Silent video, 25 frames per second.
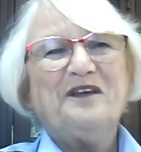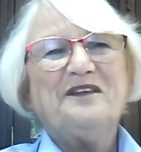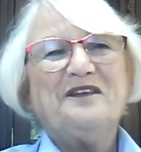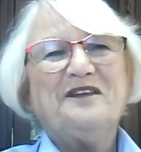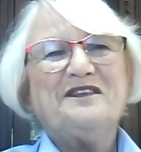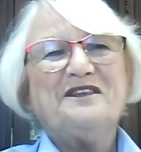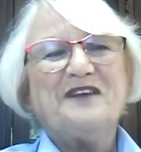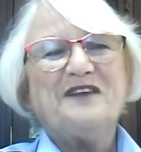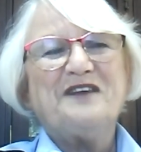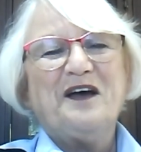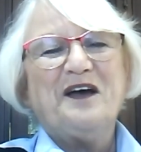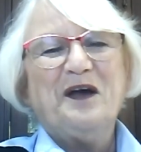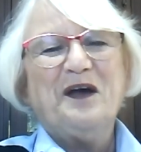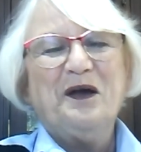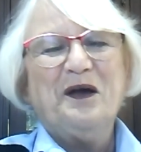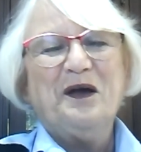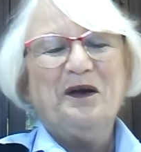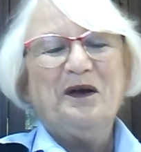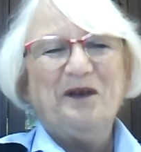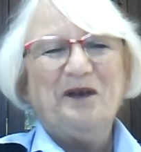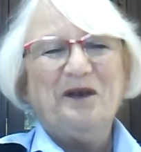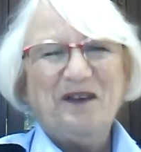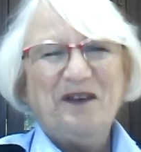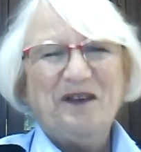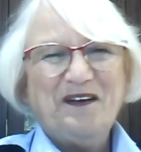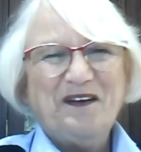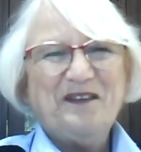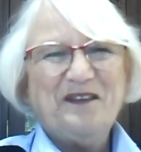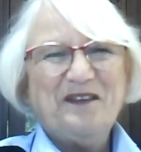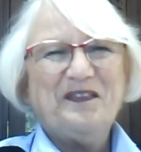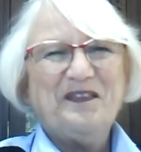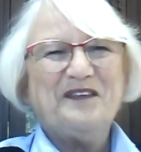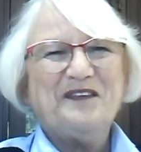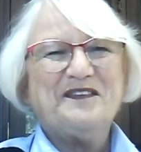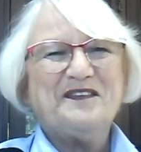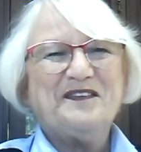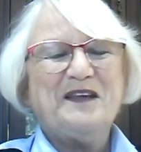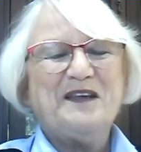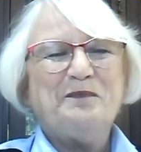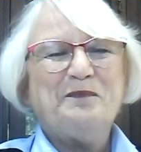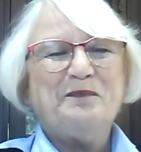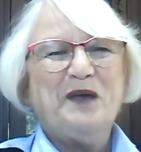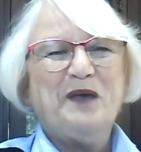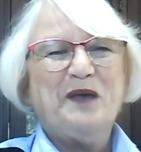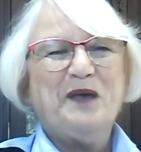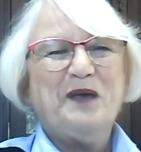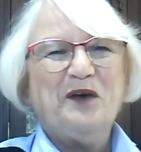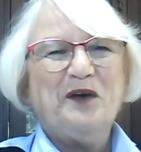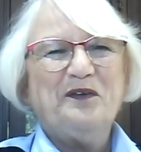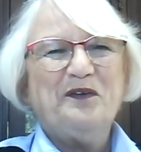So the
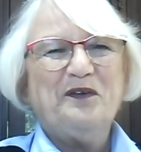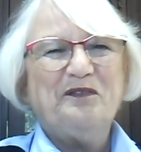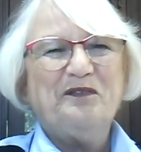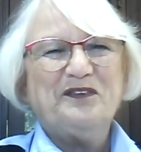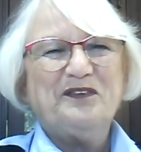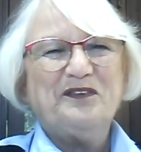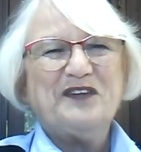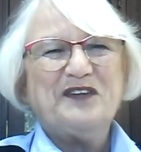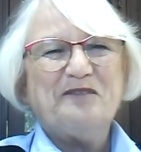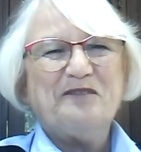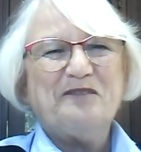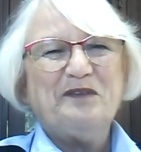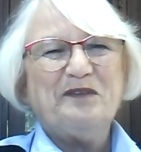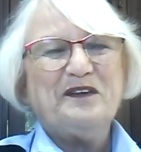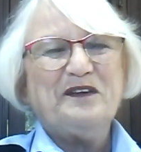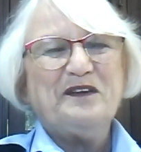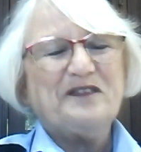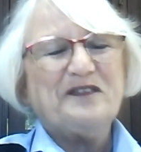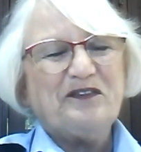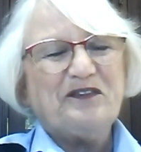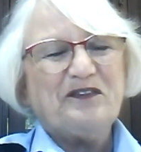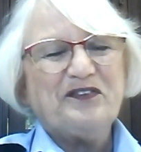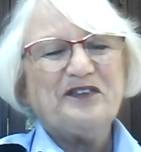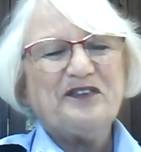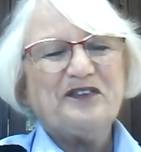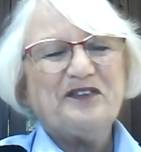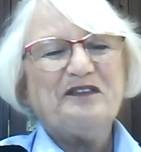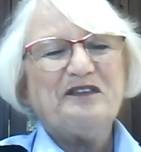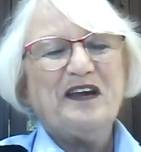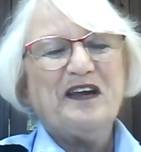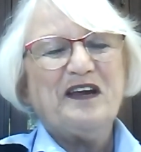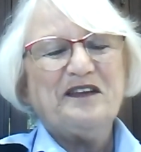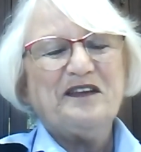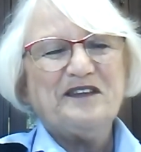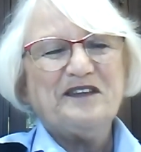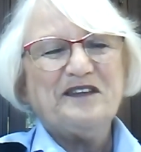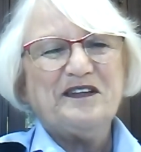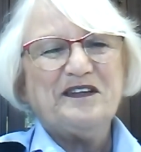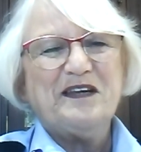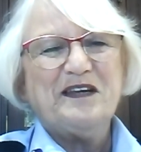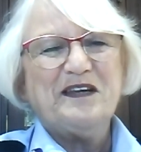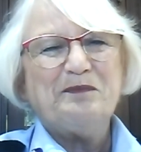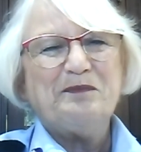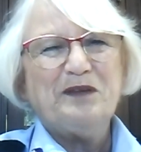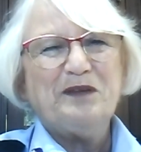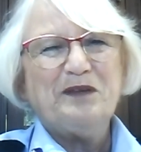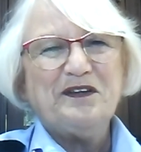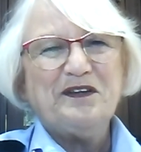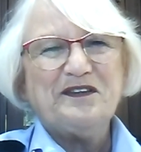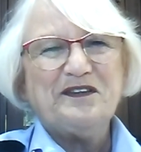CPO, the Chief Police Officer in ACT
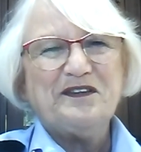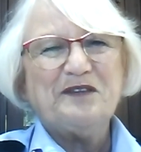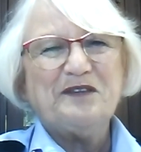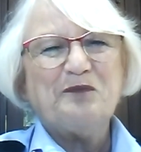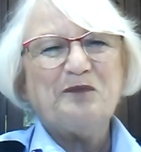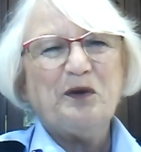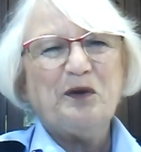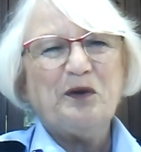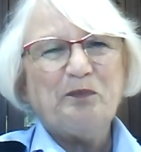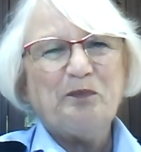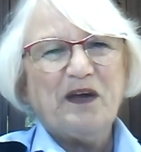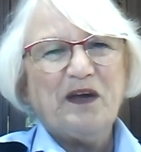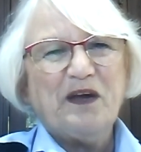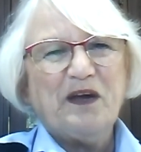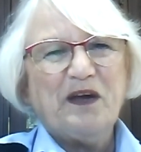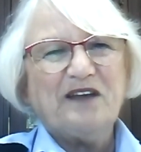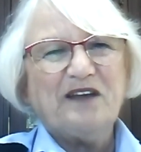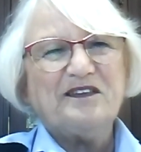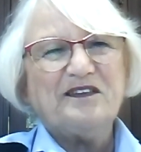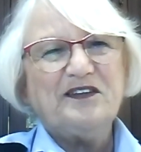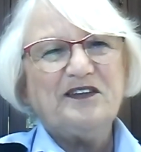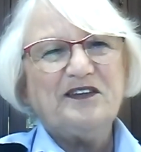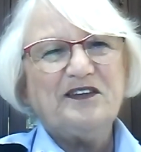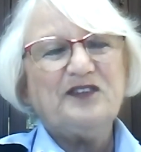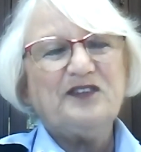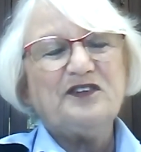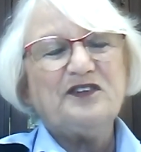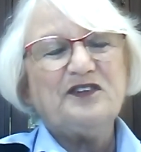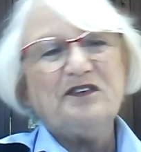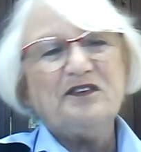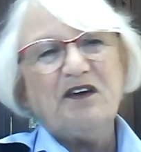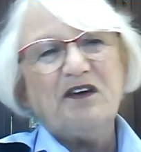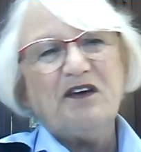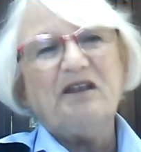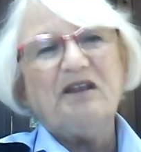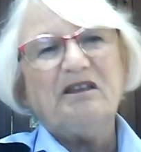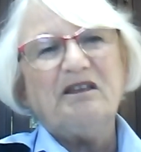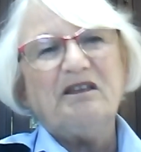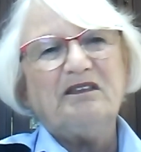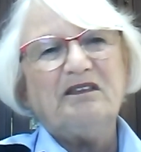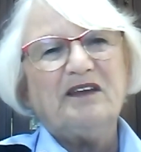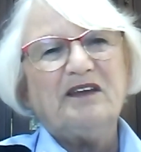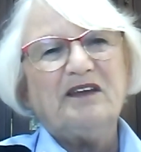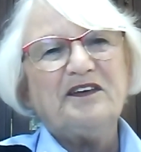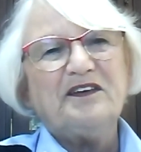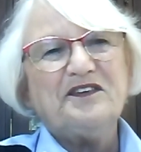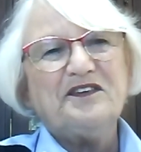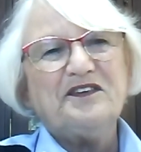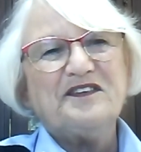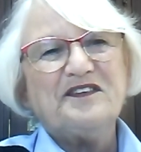Policing, wrote back and said, did you know
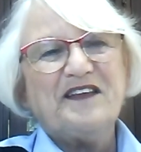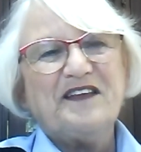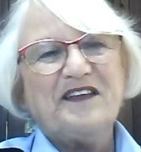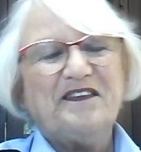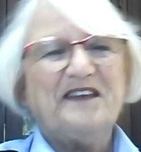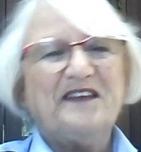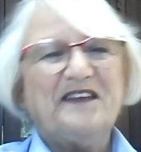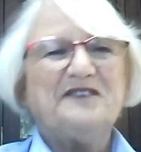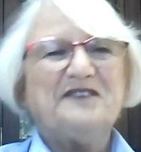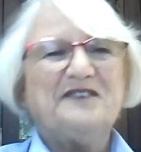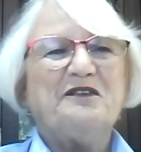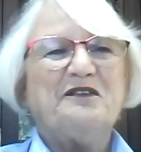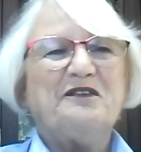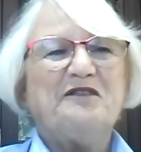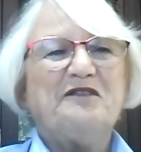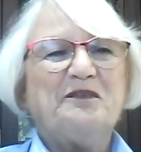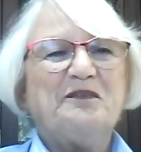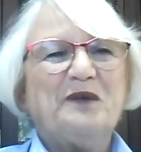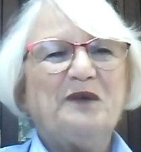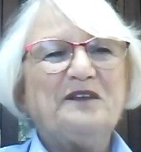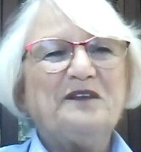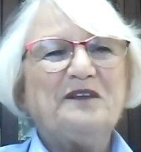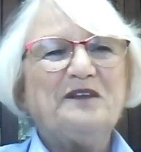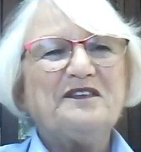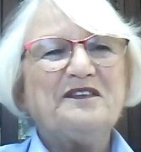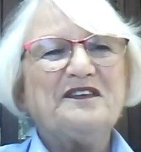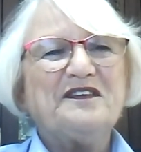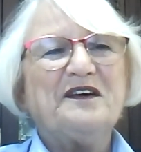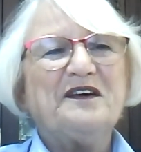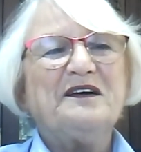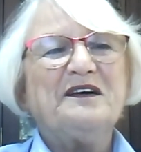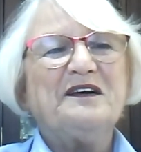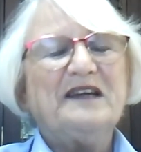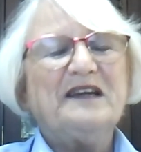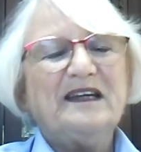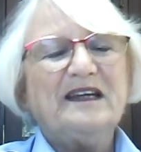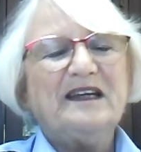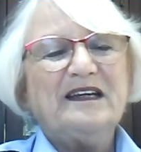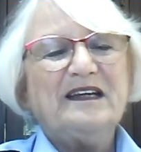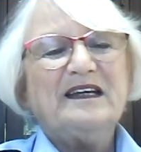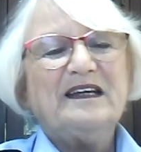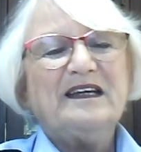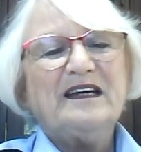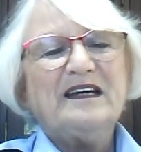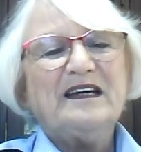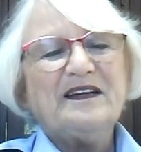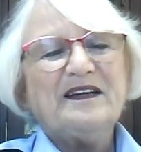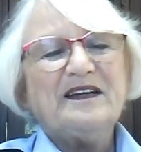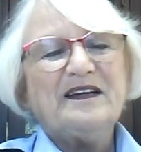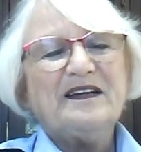that you sent that to everyone? So
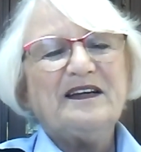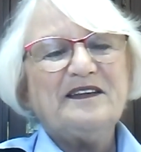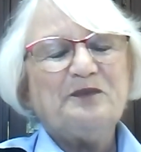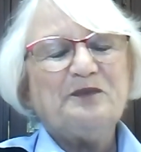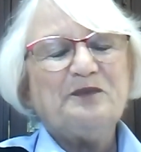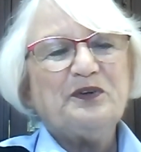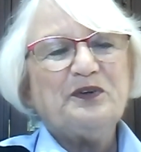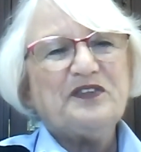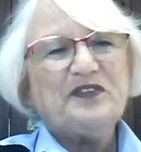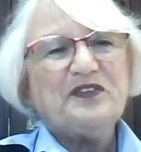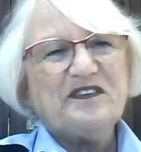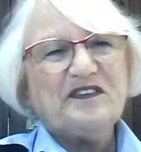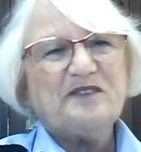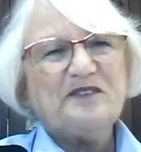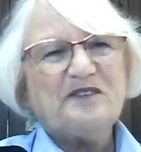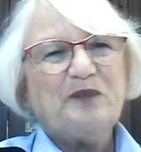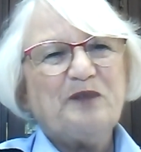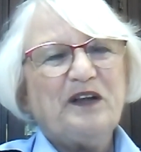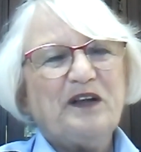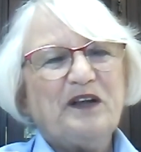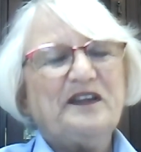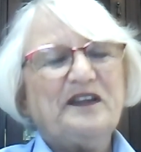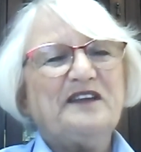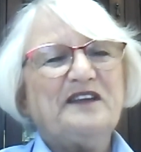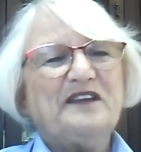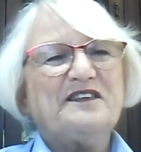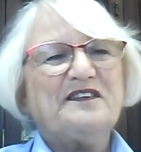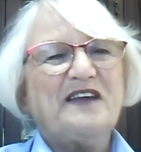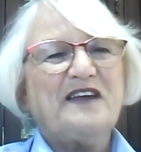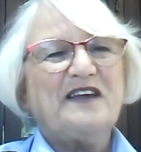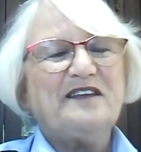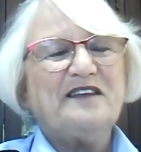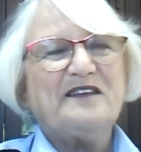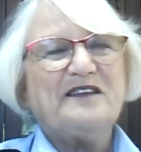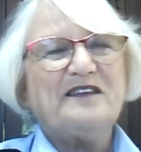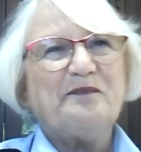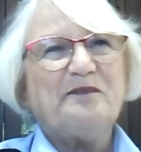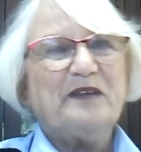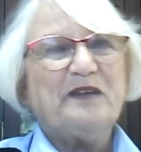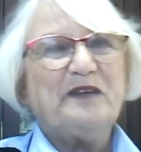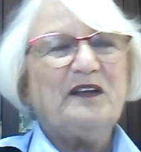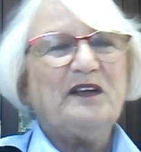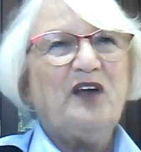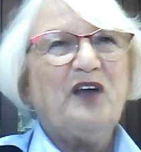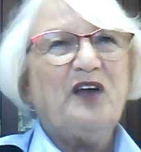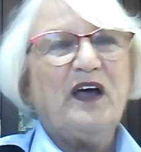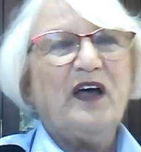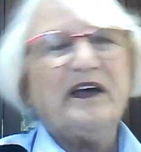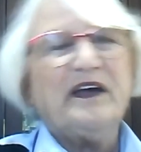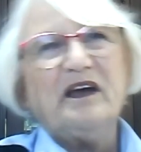I said, well, just as well I didn't say something
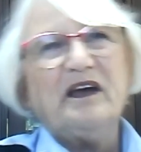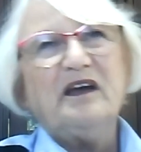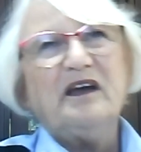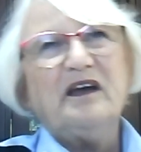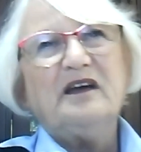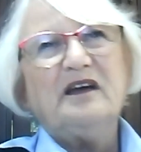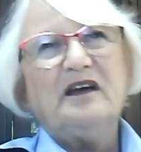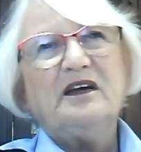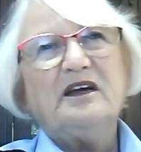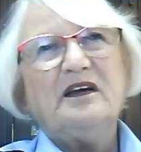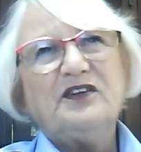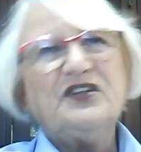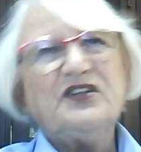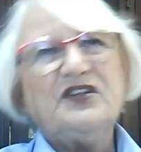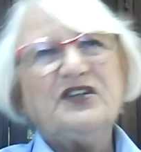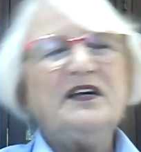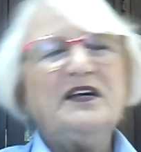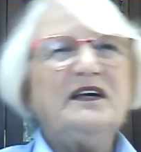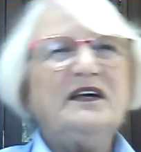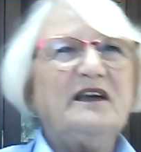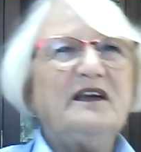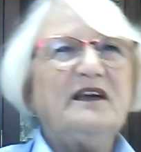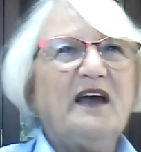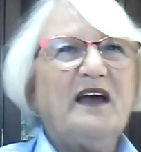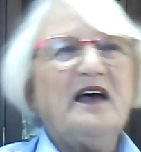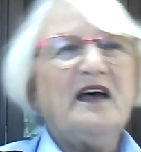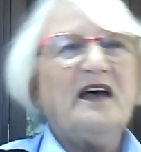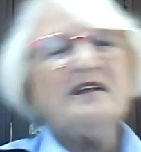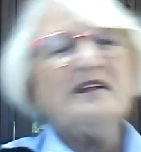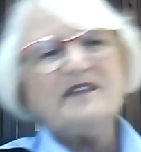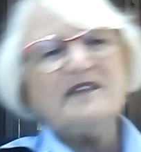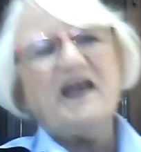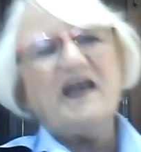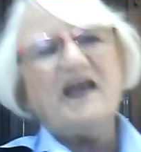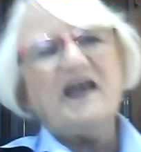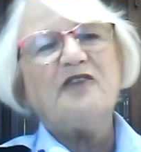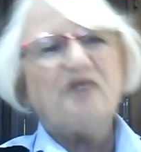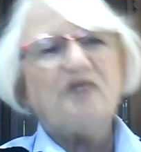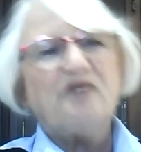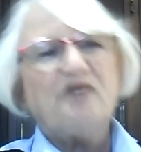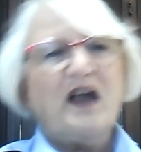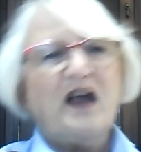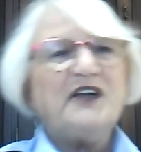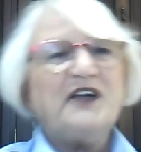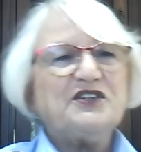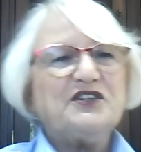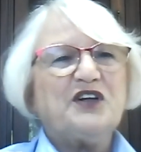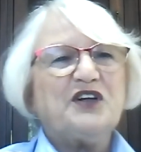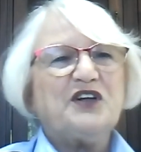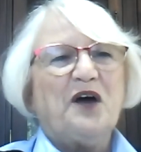like, gee, how's that
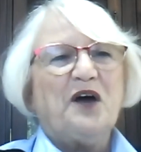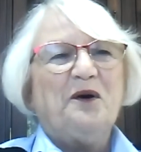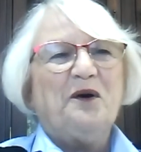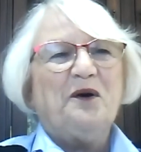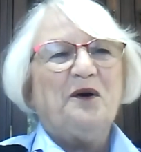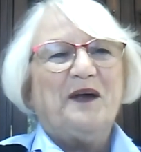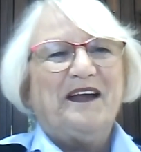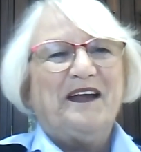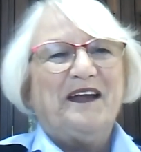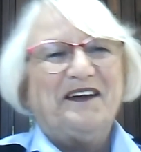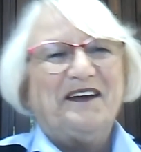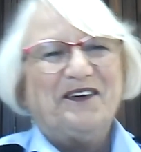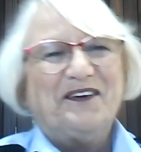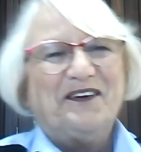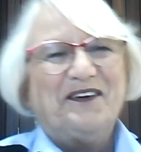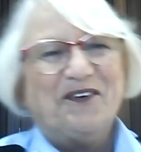rash going?